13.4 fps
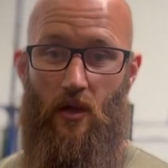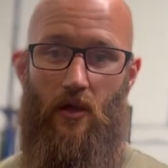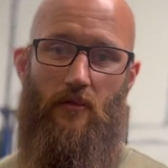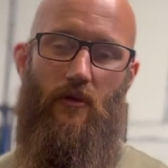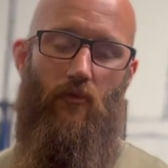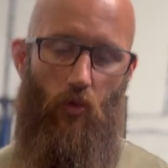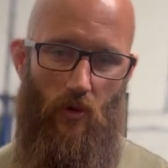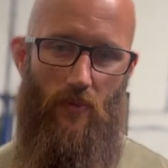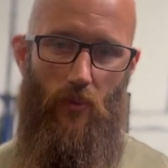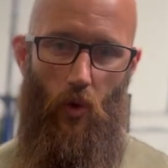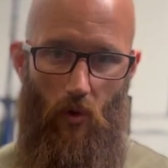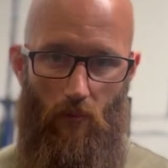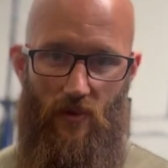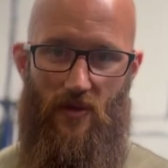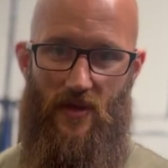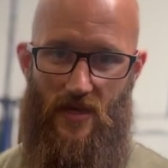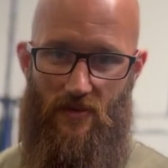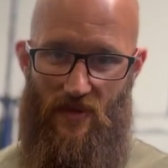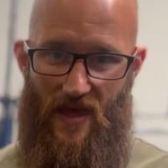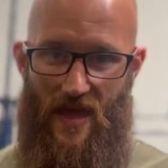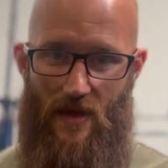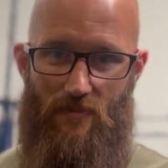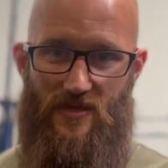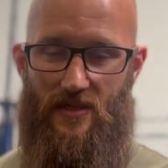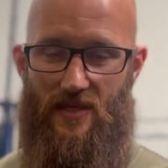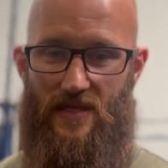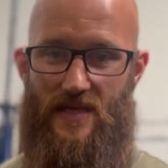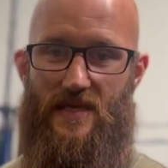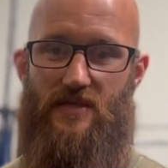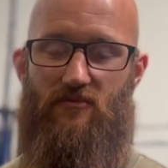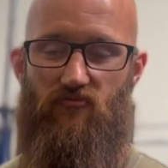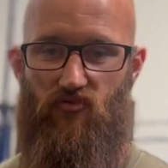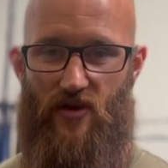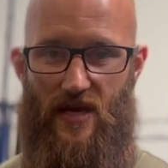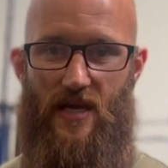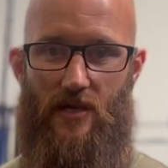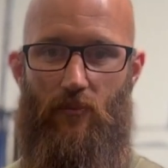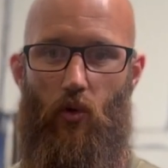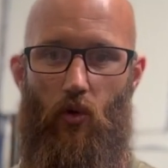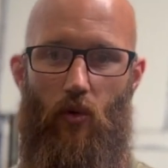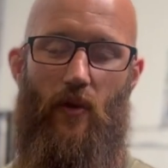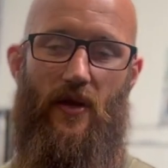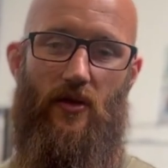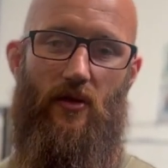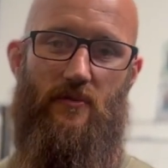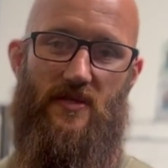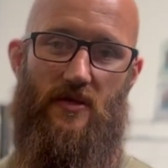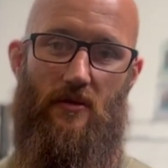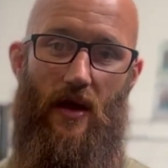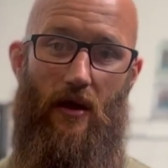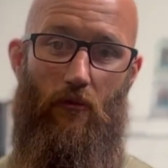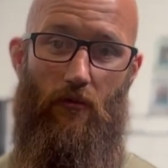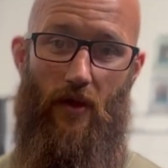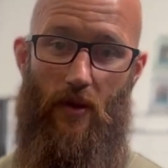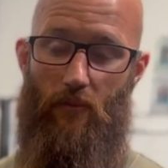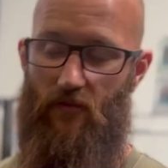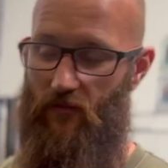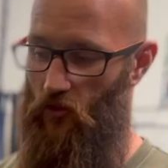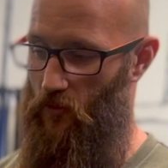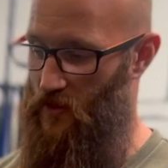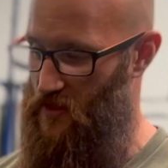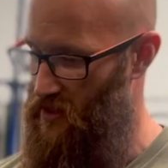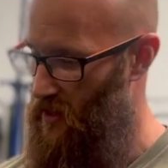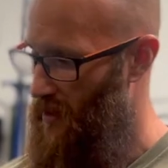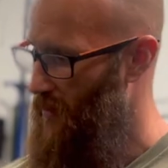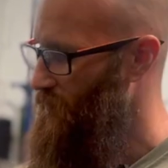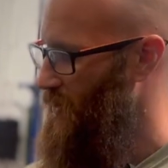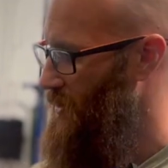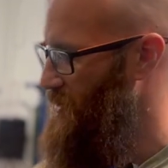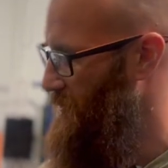They're all important, but the hips and the knees are really important when it comes to health and performance. So the